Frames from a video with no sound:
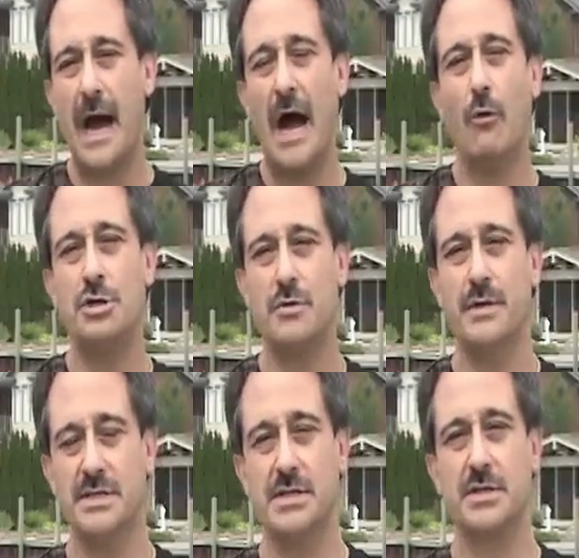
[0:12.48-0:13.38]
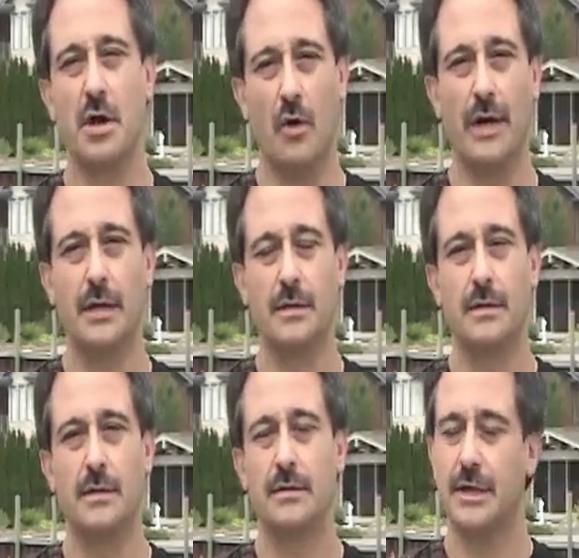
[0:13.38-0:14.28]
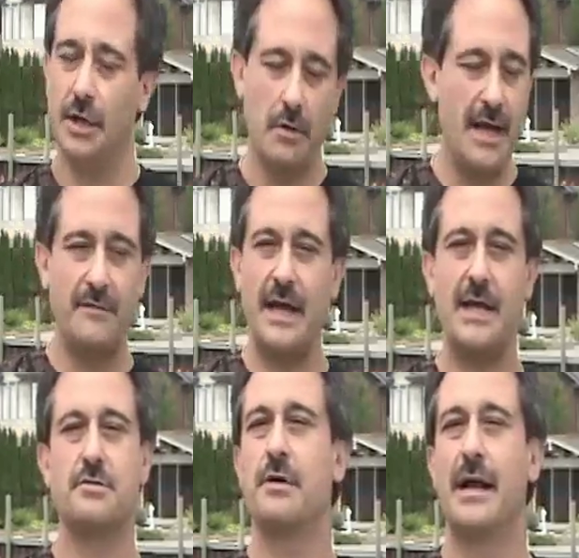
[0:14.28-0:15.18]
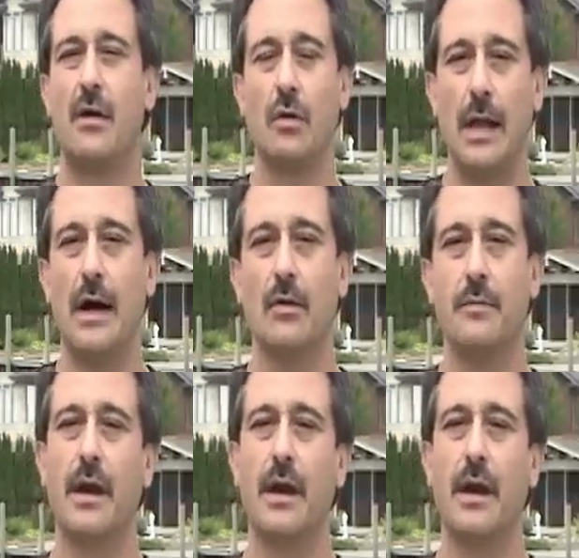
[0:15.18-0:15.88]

How is your business going? You don't have to answer it out loud,